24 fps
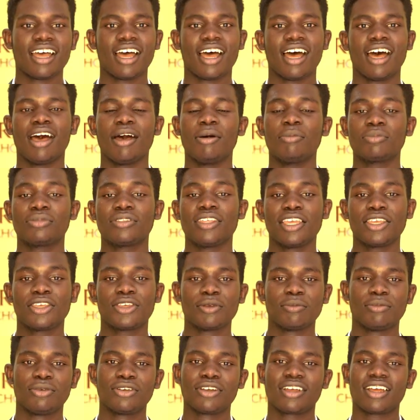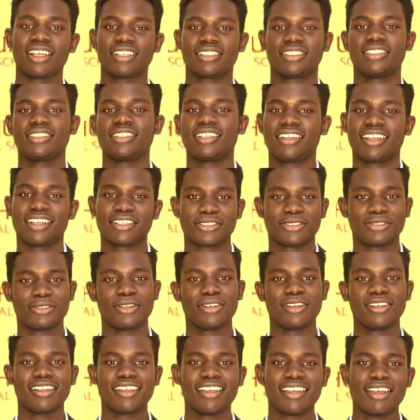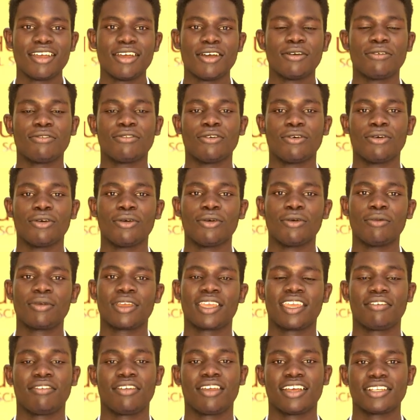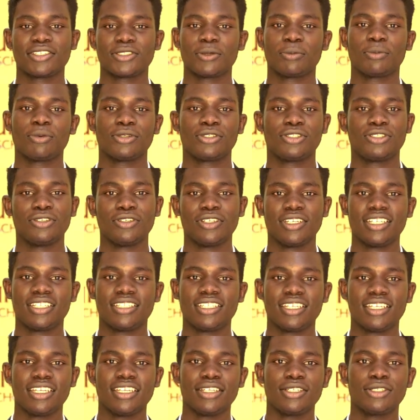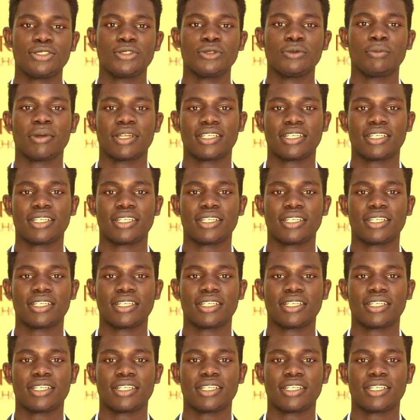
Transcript: Um, thank you, Brookhurst International, for giving us the opportunity to